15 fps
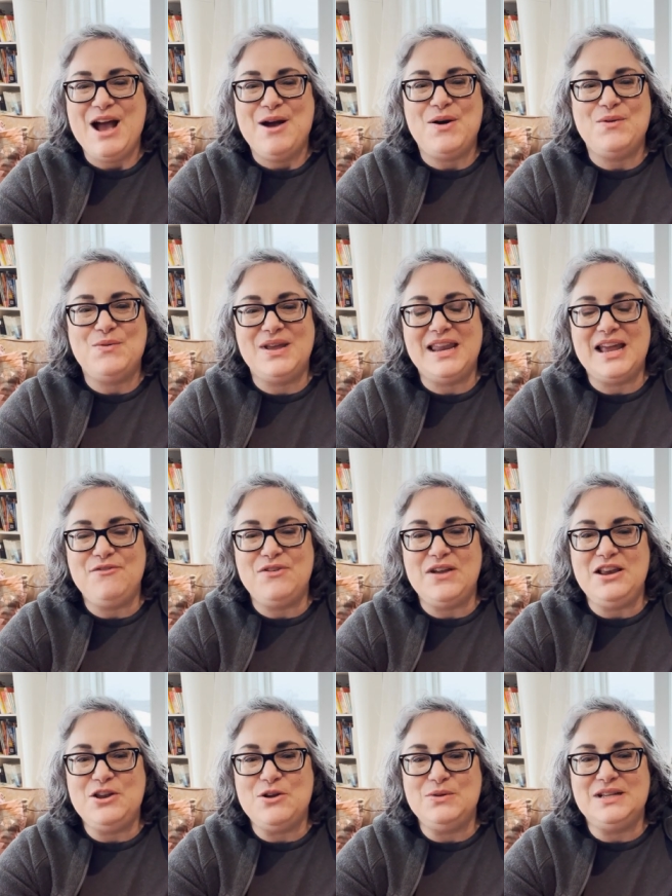But what I've
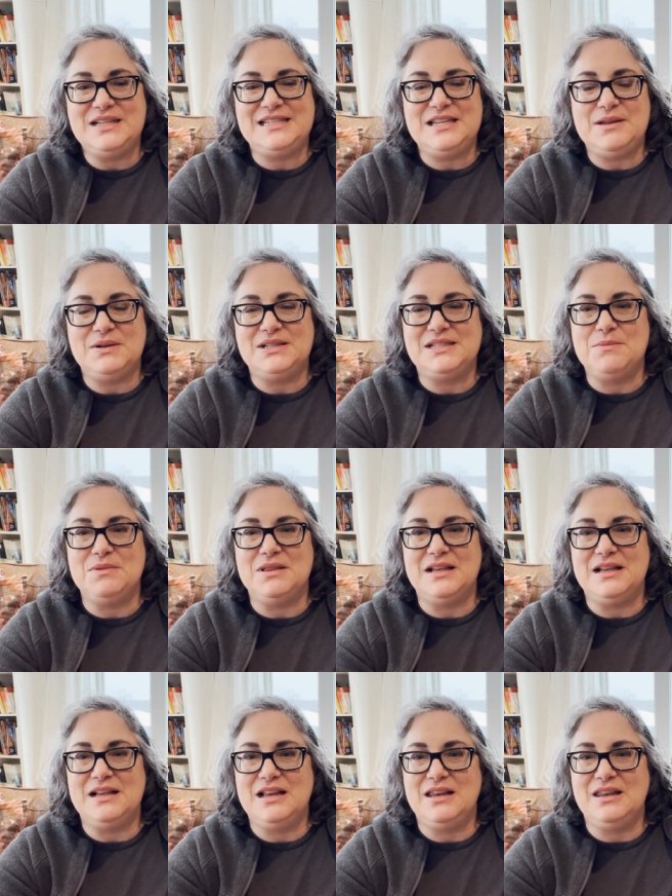noticed about some of
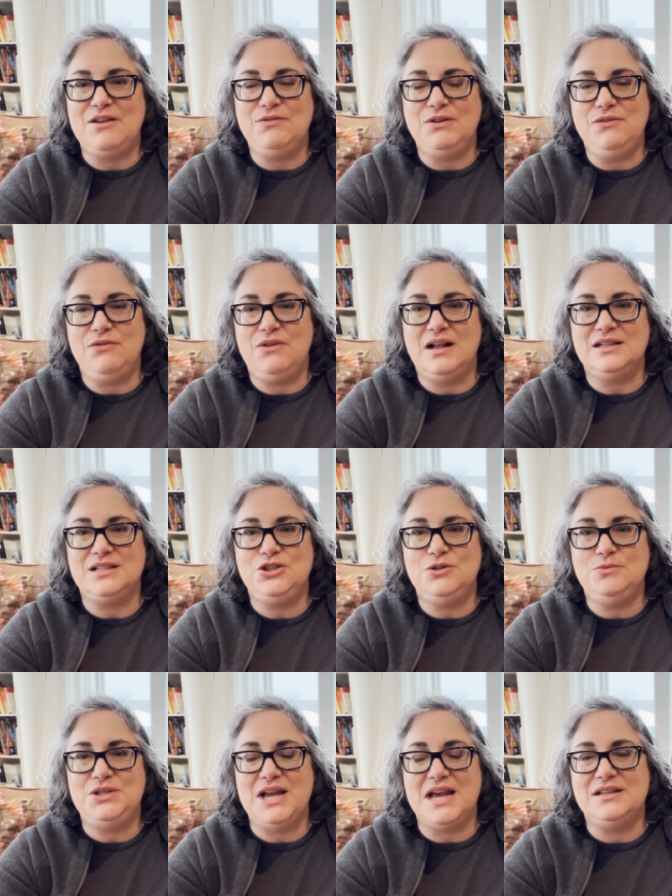the lovely floss
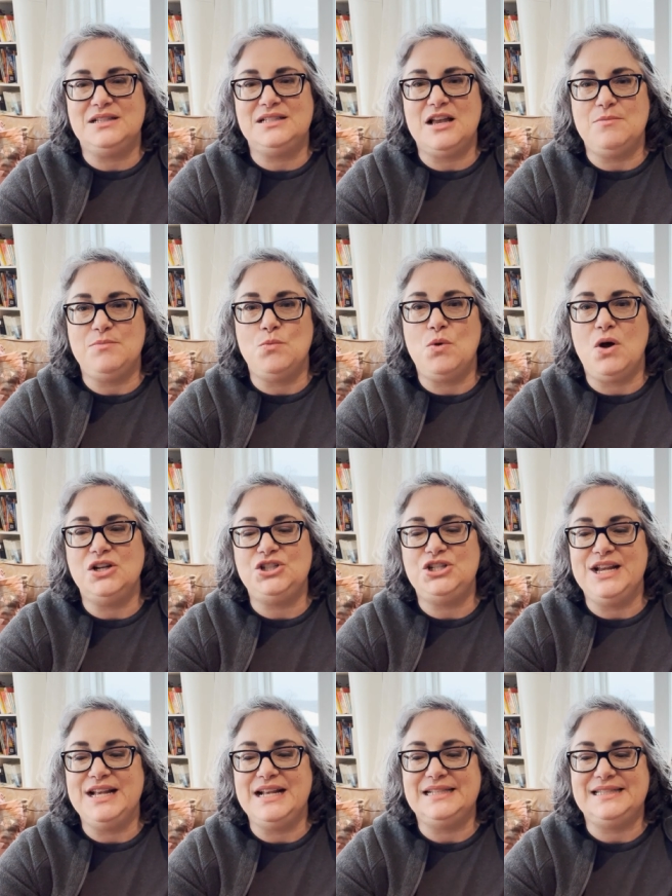tube channels I've been
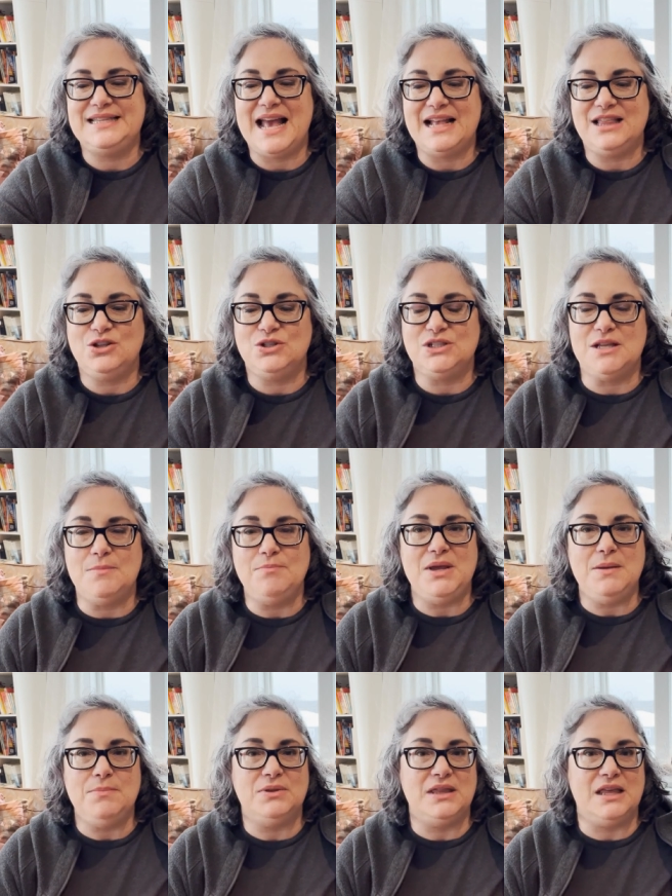watching is that there's some
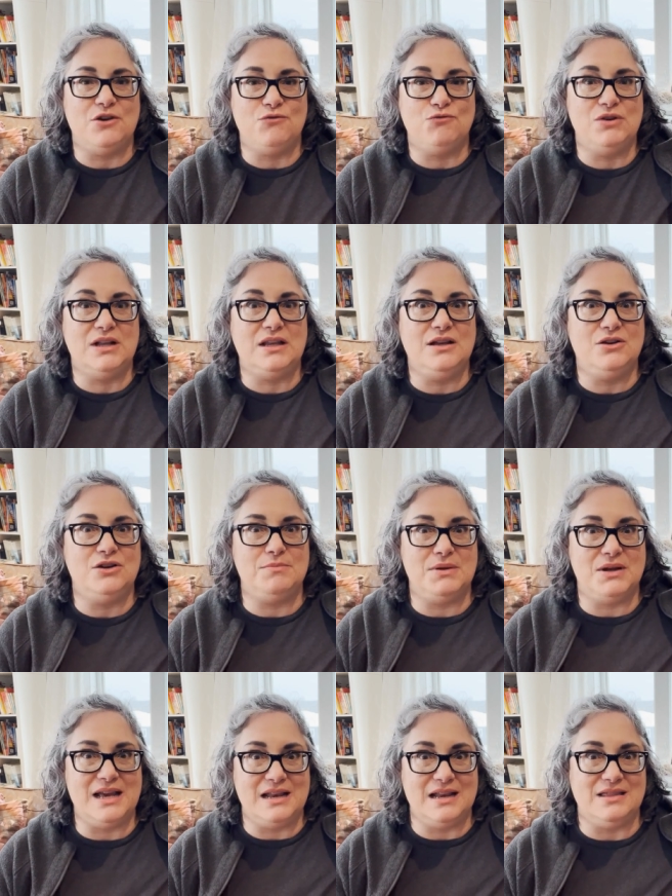people that are really good
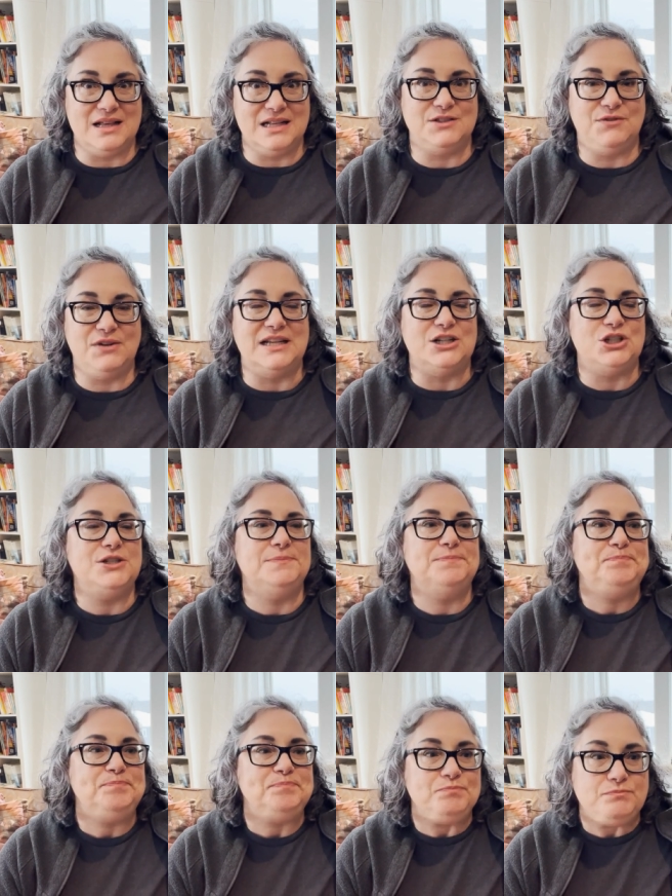about getting things finished.
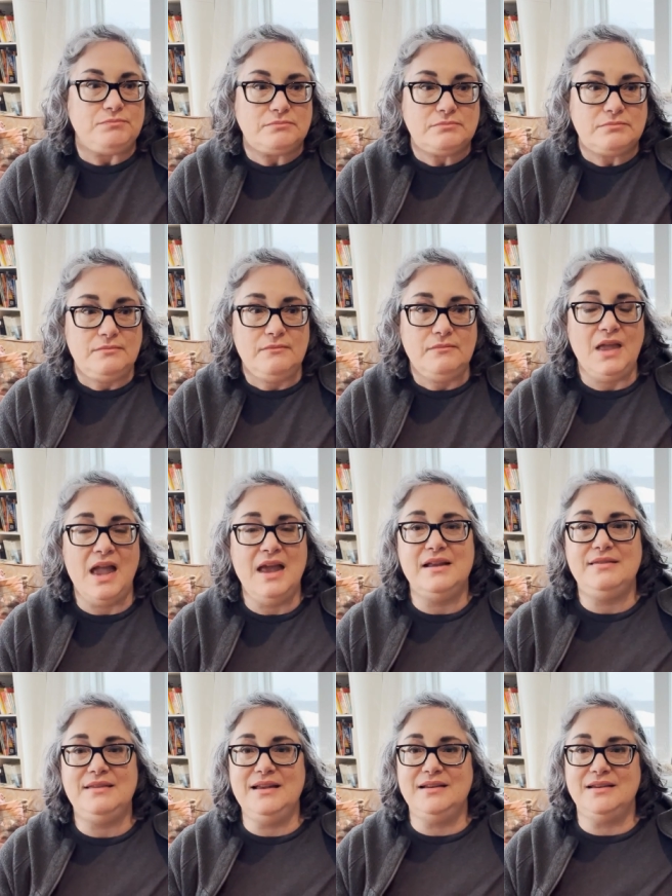And
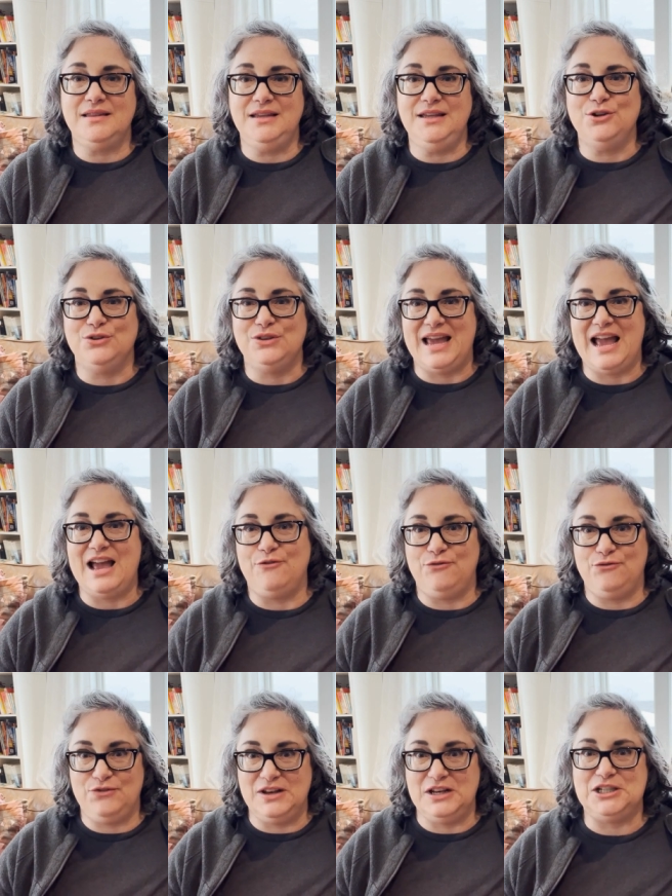at the end of the year, they
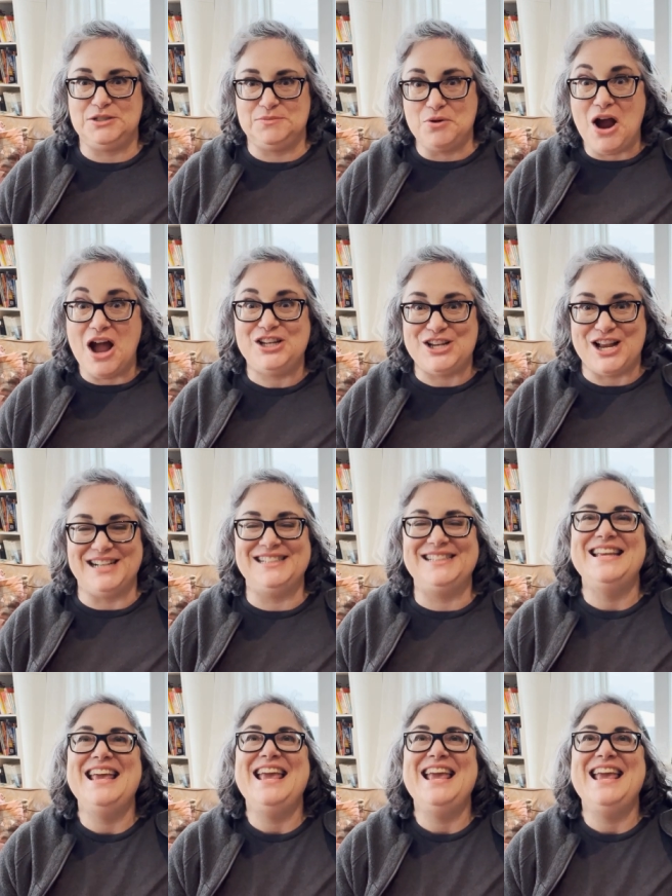have finished projects.